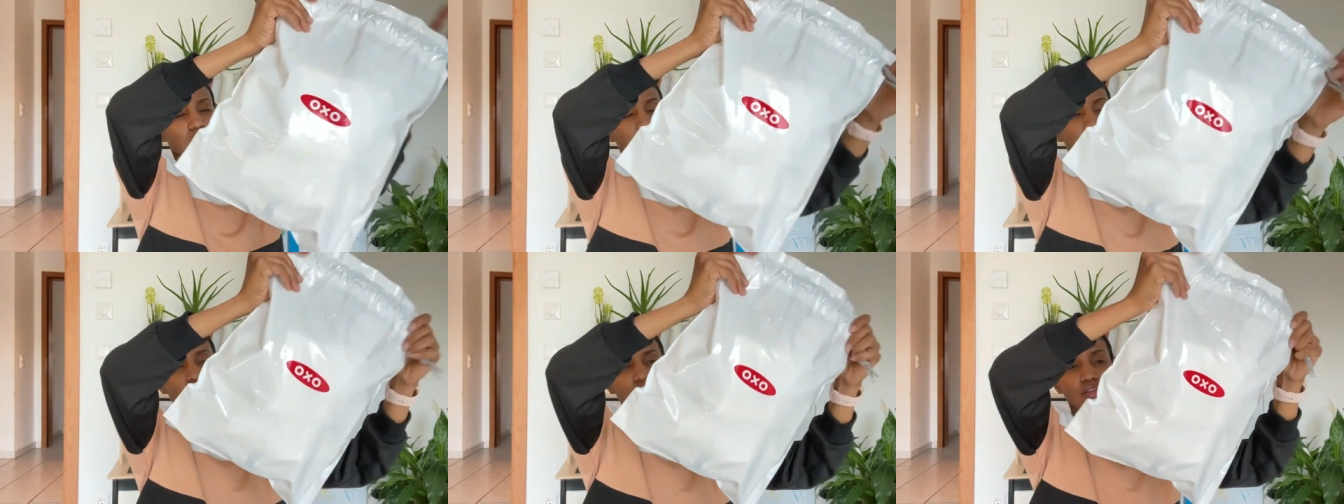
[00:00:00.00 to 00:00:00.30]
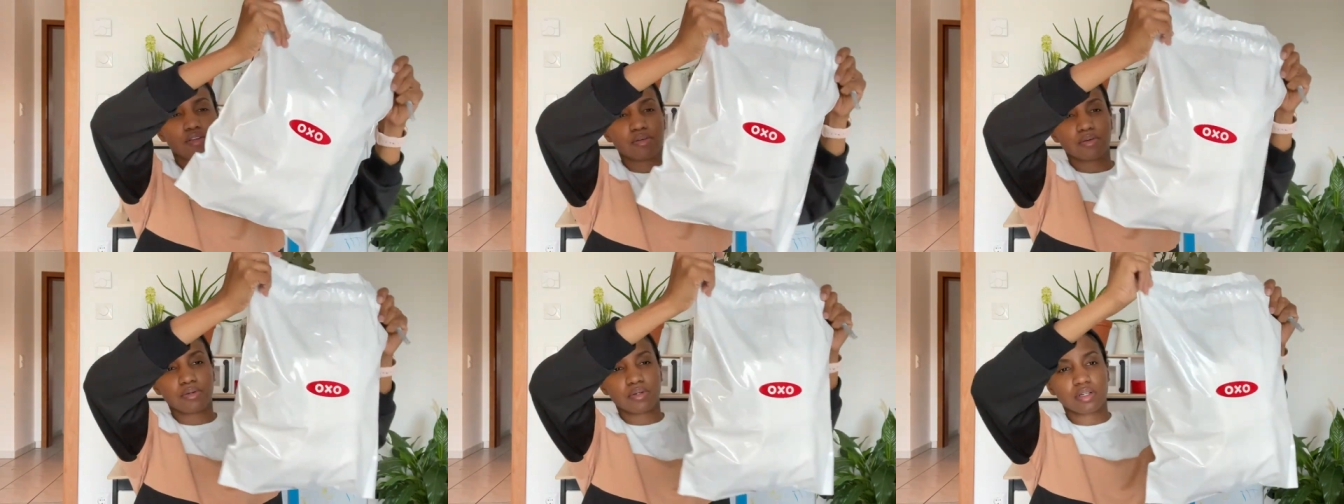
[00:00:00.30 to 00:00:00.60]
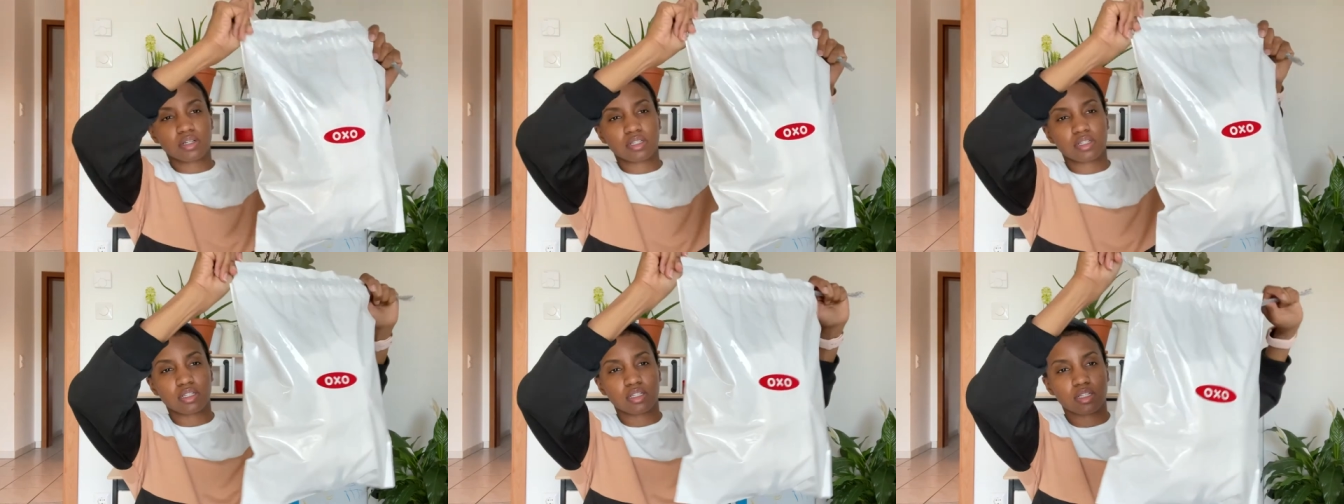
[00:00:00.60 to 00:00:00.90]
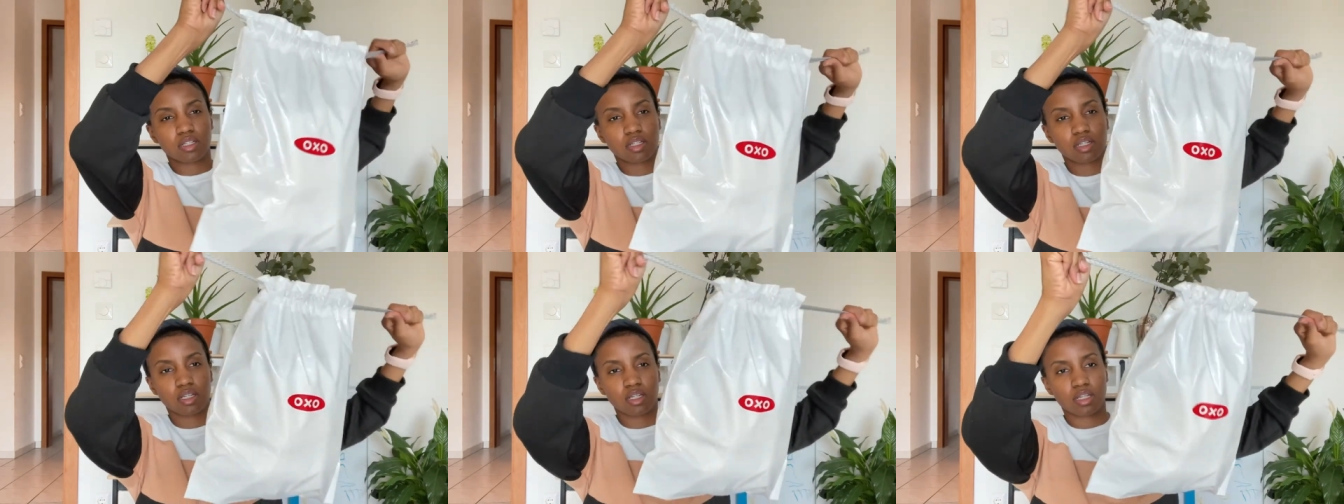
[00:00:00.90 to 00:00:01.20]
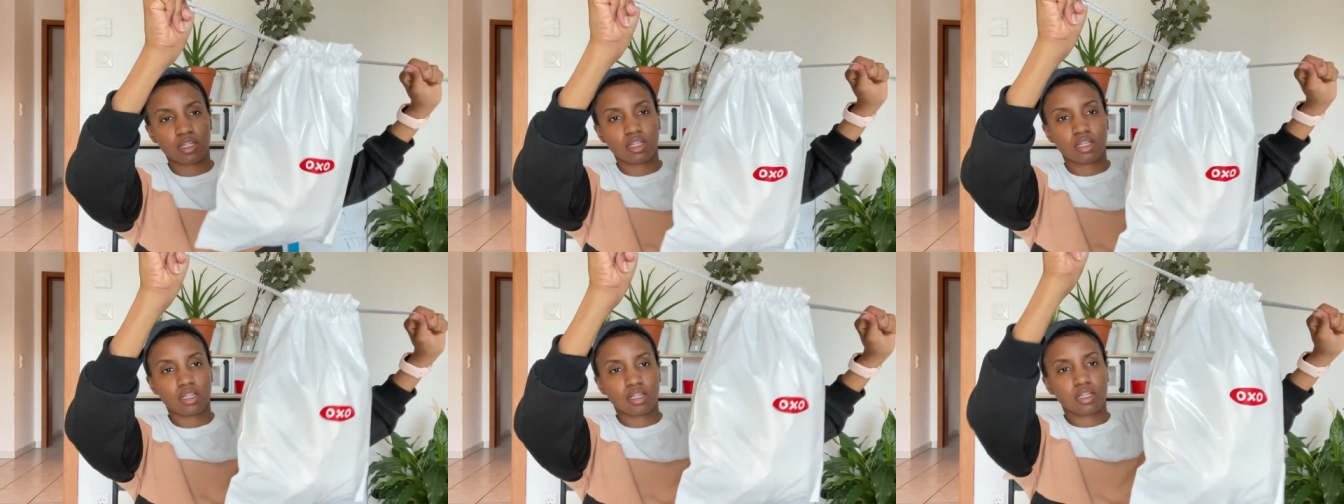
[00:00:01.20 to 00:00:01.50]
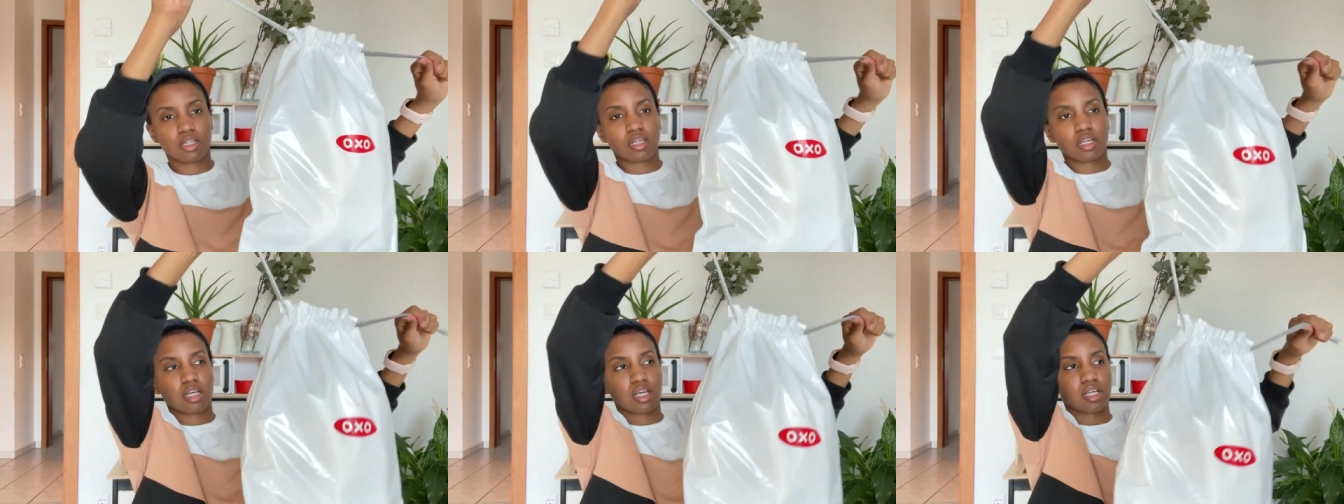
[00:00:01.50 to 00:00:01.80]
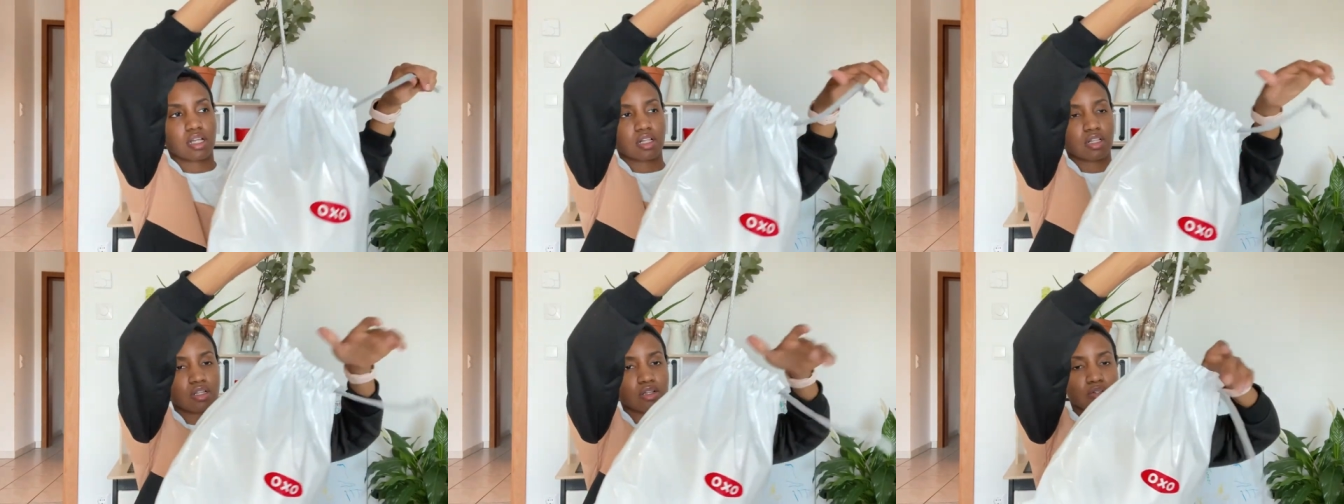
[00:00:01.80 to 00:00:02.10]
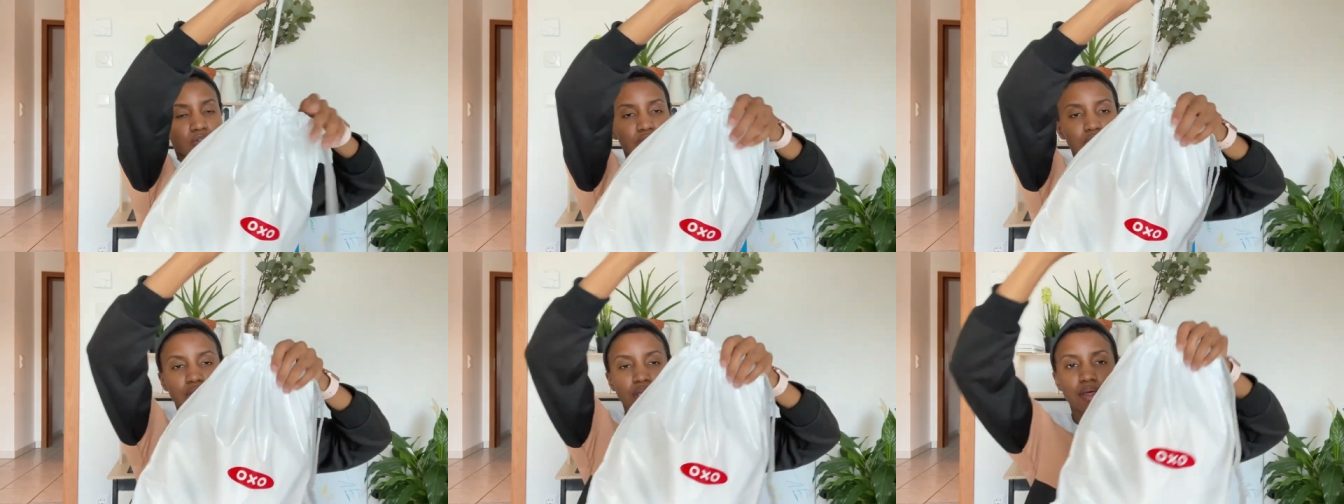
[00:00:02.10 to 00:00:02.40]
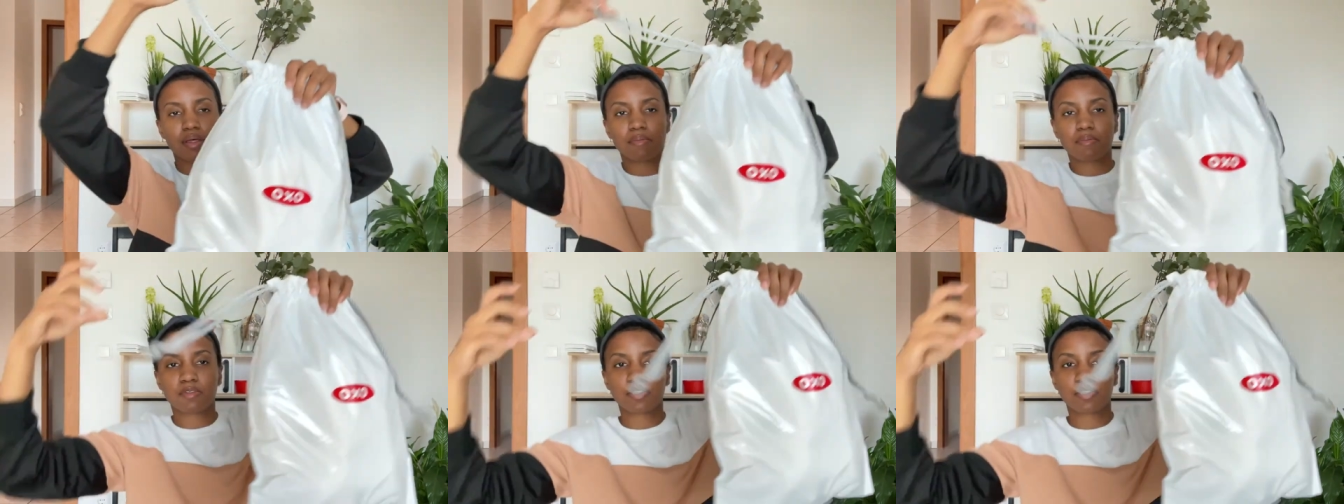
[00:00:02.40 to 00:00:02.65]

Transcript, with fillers: and you can close it.